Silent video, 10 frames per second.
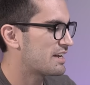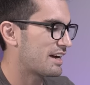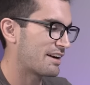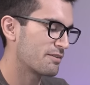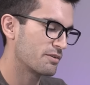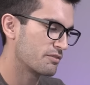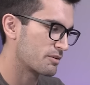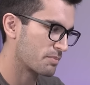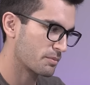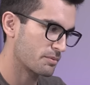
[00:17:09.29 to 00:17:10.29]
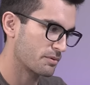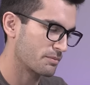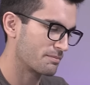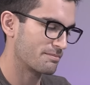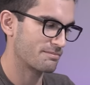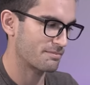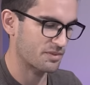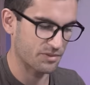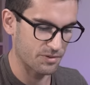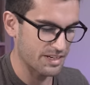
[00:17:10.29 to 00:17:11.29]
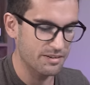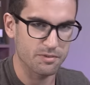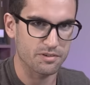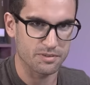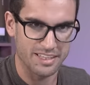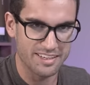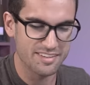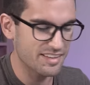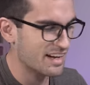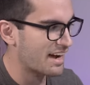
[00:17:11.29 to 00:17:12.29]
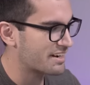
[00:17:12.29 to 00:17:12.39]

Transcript: I don't know if the purple screen was related to that.